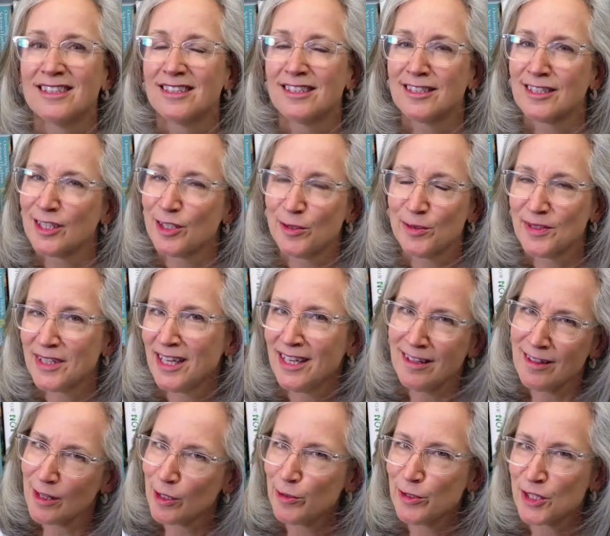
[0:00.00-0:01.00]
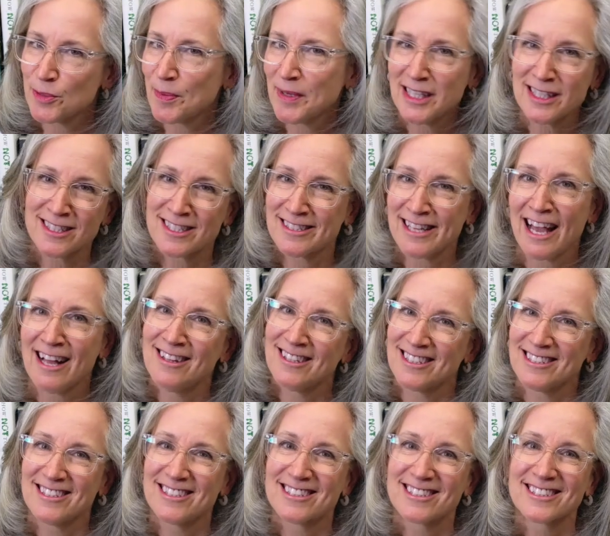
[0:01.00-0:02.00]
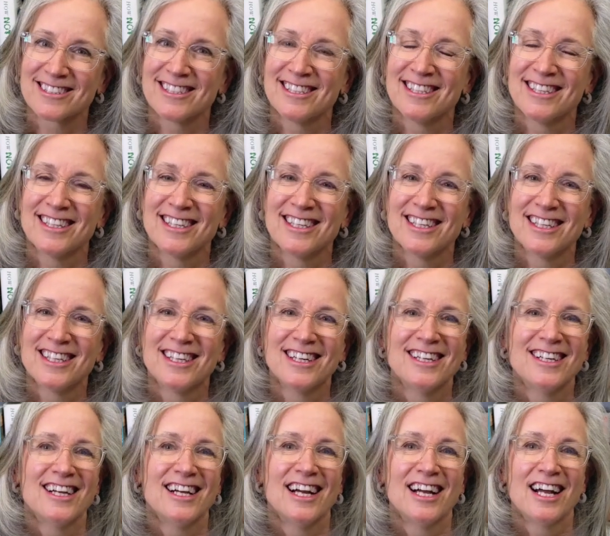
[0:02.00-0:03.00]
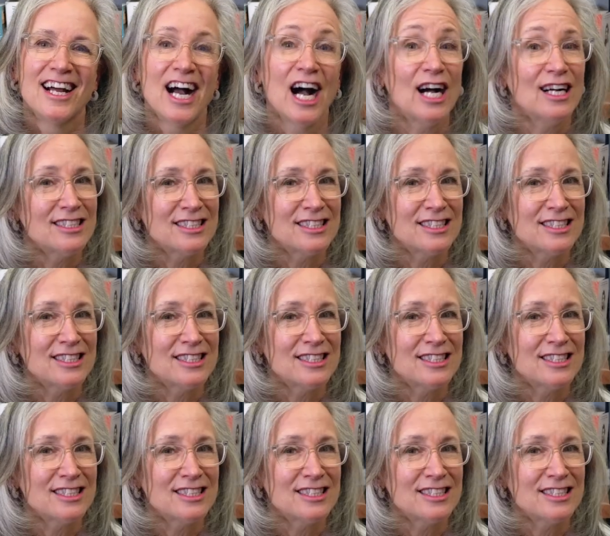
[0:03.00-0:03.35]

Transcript: so eat those spinach salads. A